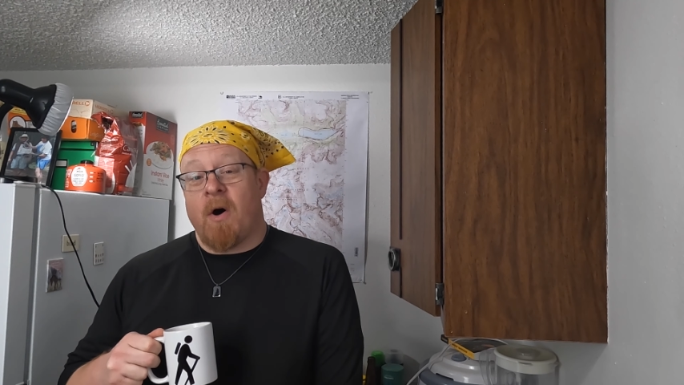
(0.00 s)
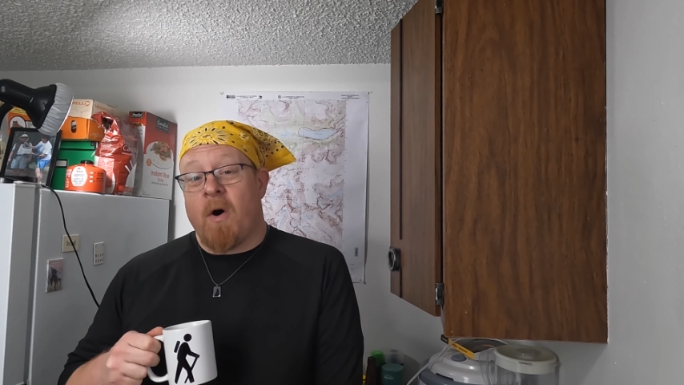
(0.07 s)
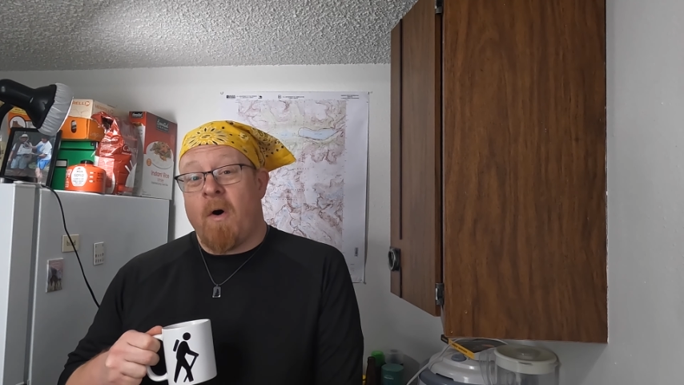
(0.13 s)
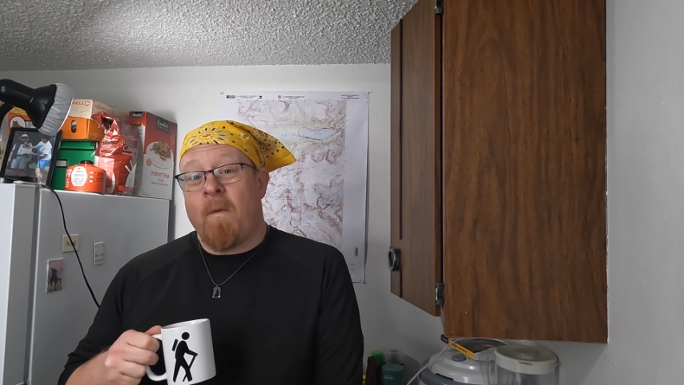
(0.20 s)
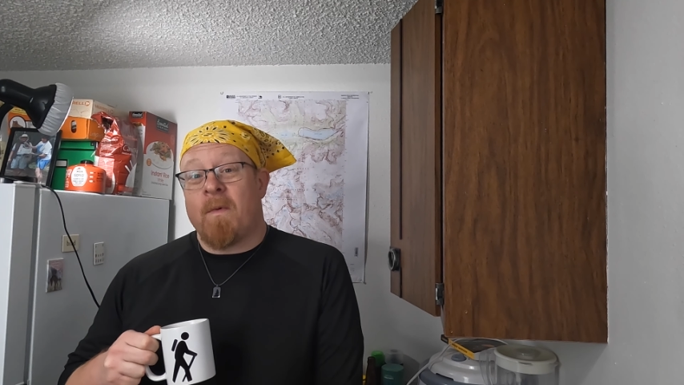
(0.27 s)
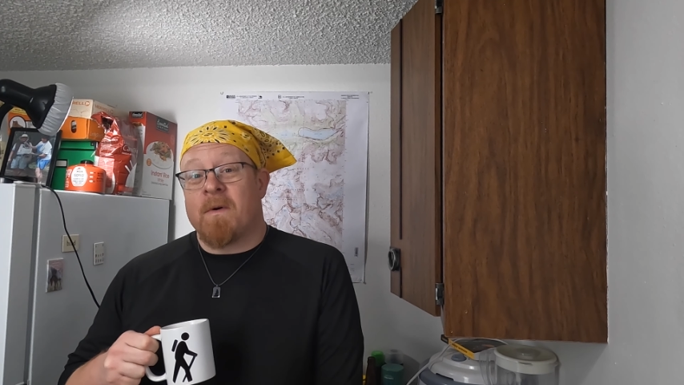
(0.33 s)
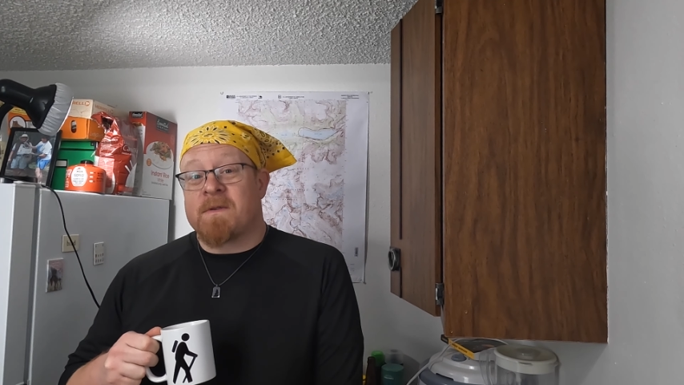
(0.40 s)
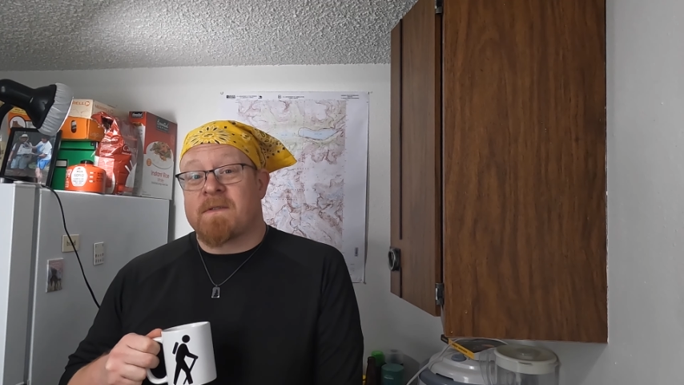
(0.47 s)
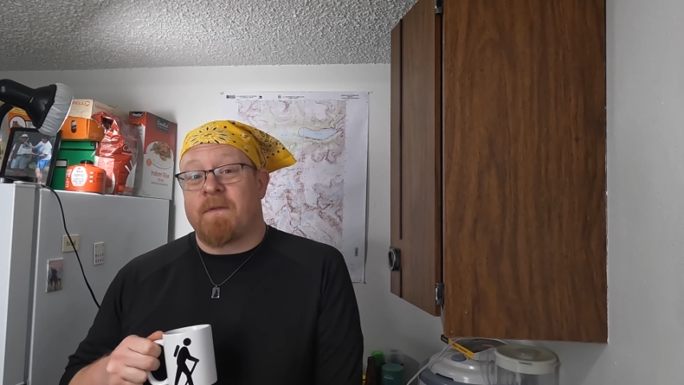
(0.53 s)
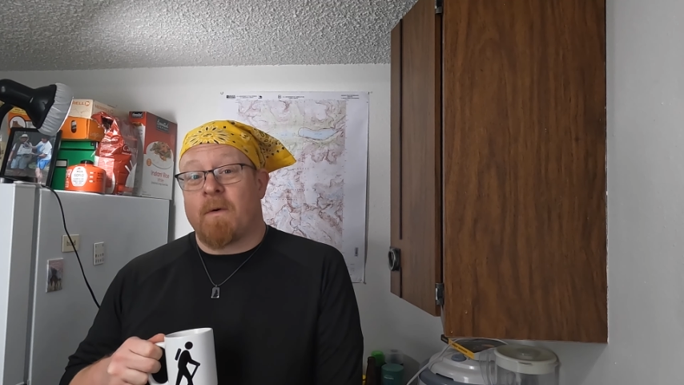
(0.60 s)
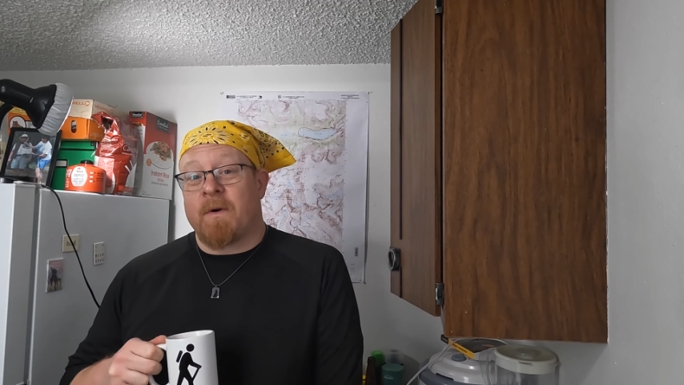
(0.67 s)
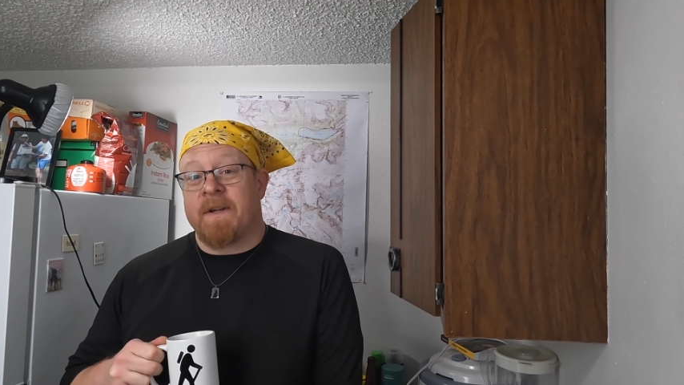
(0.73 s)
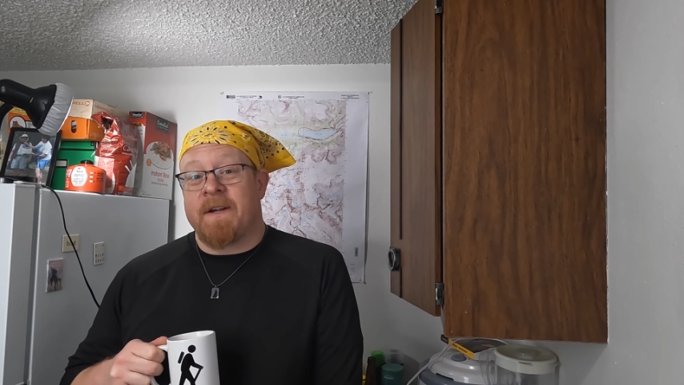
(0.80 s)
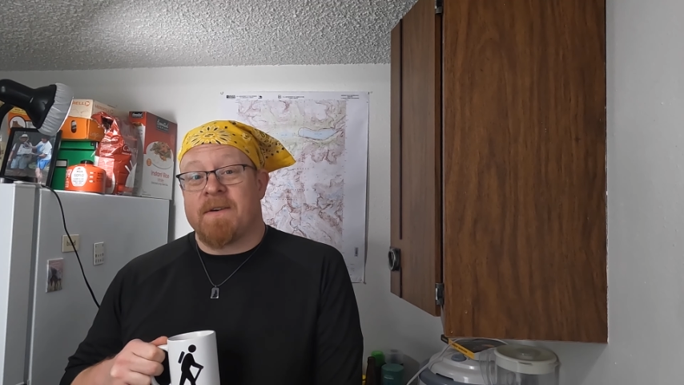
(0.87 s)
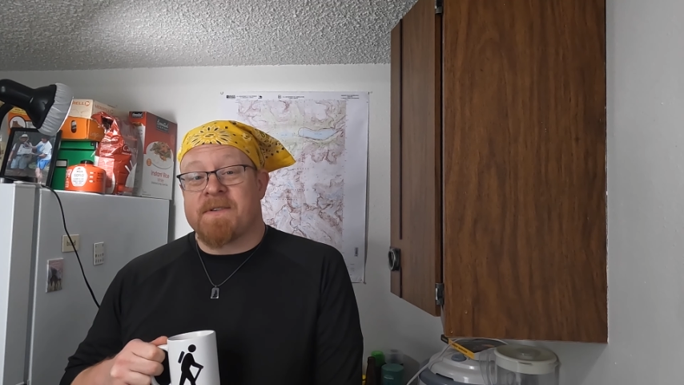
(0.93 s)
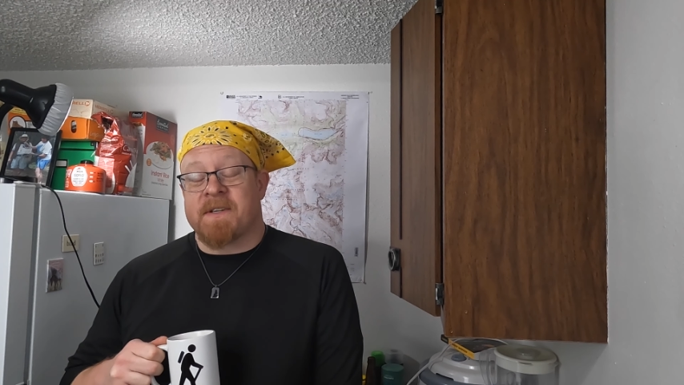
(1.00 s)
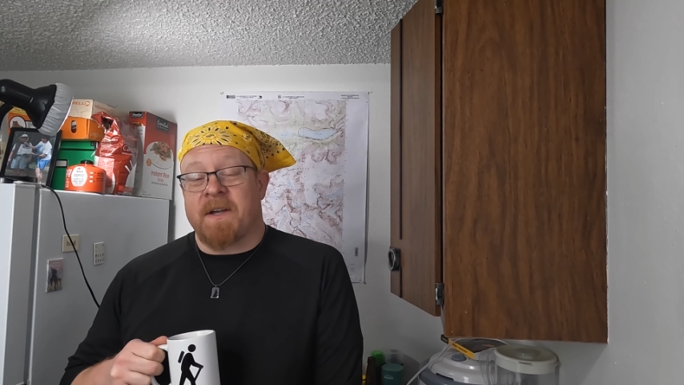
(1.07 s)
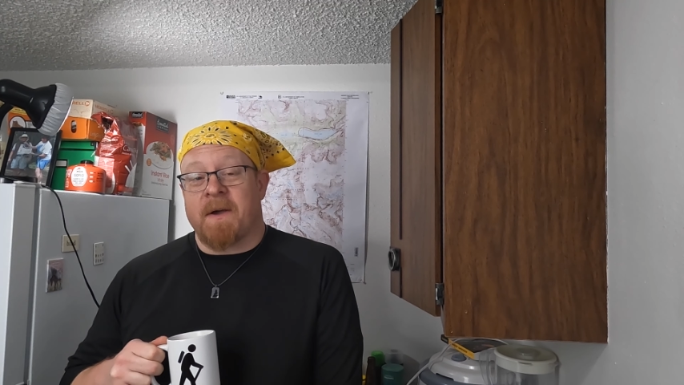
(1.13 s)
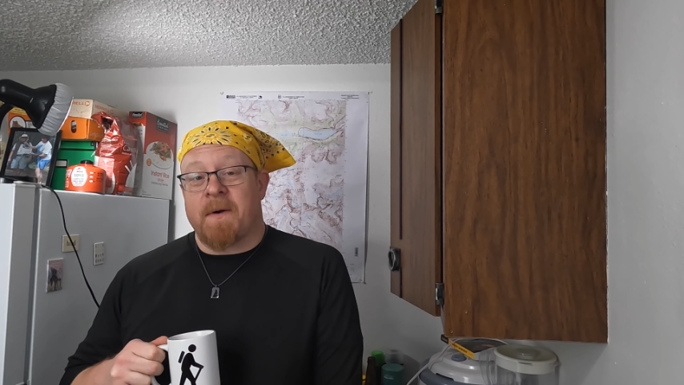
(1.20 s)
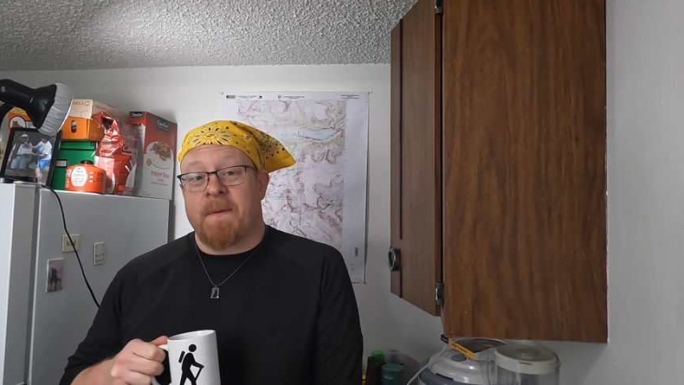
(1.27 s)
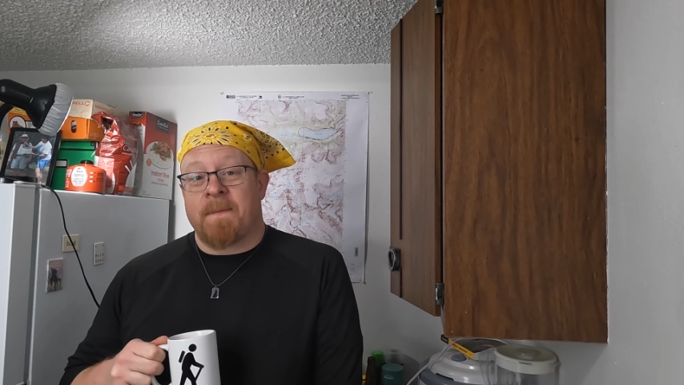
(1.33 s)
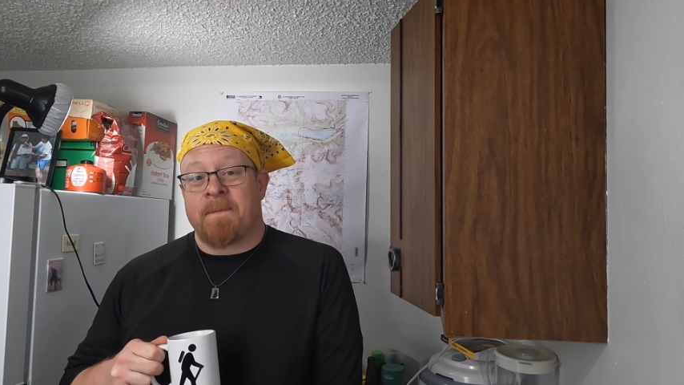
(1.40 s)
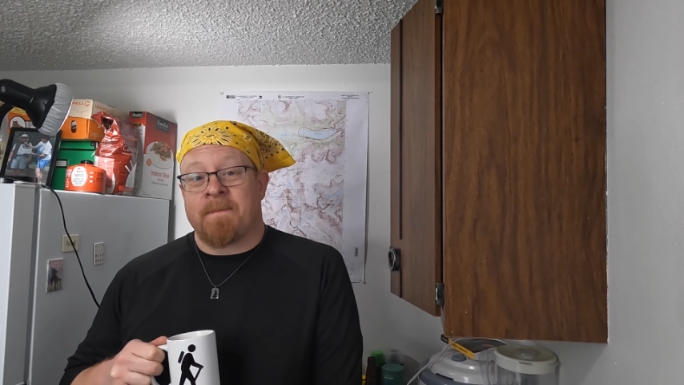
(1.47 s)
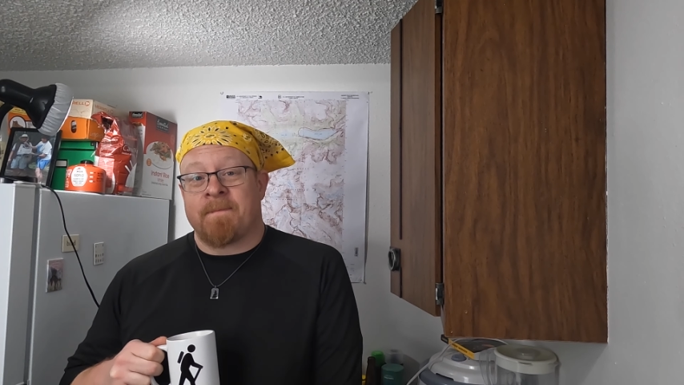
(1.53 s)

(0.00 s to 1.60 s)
almost 4 years ago.